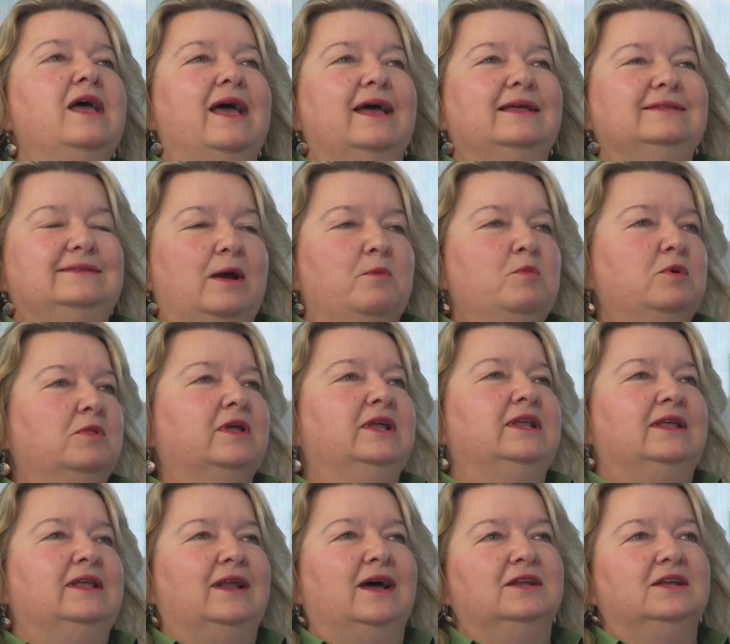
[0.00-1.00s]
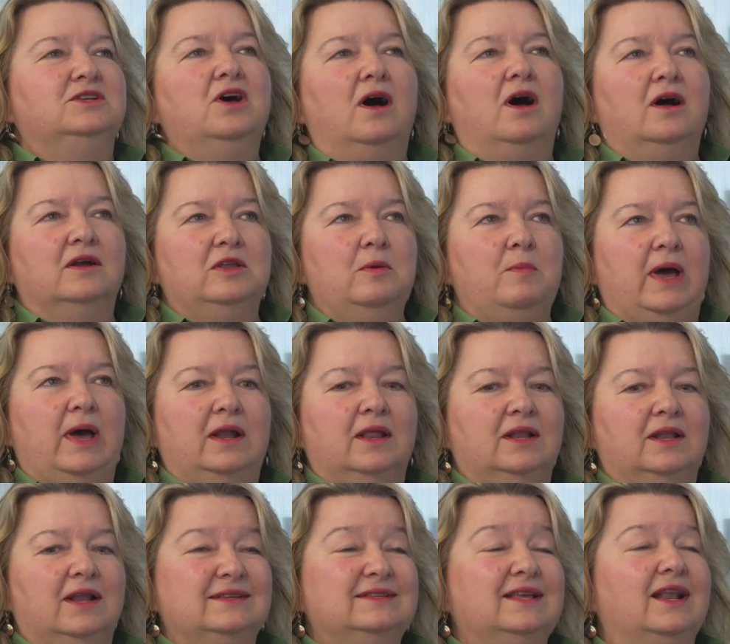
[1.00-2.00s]
and Deborah Lynn and I talked about it,
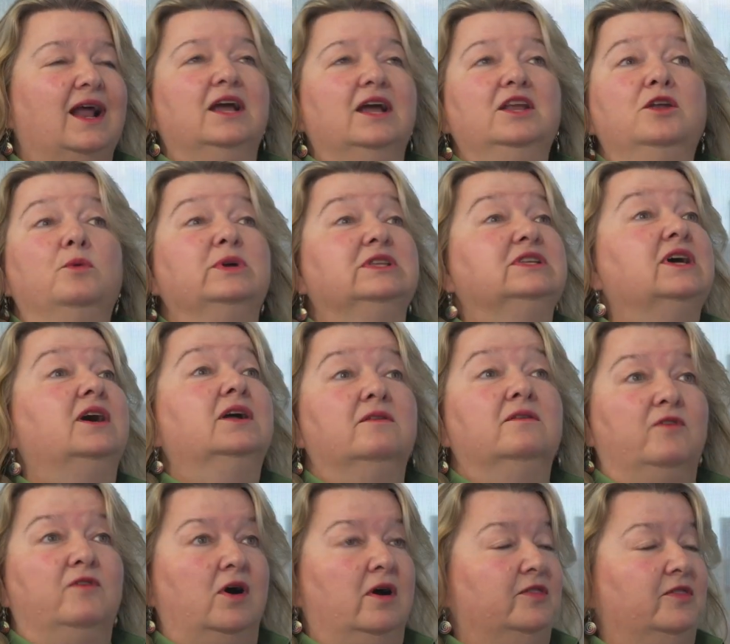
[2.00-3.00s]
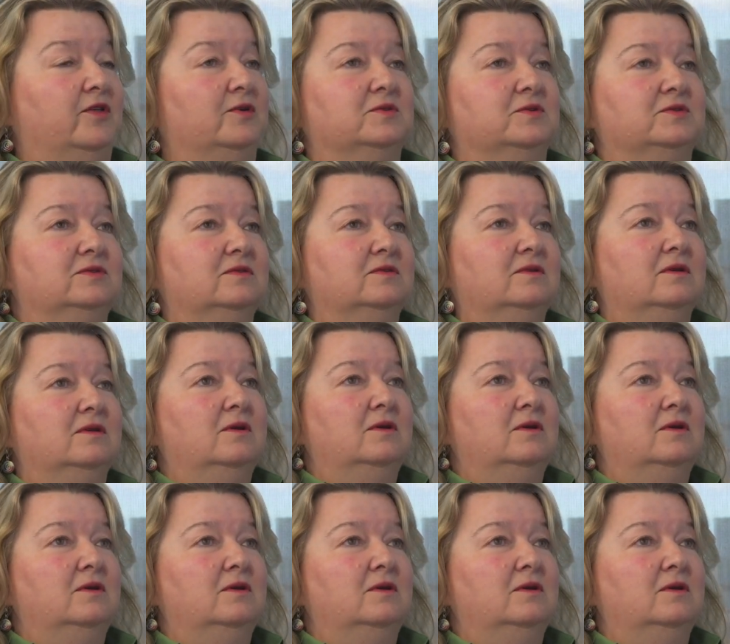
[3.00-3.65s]
and I said, I know a ton of authors.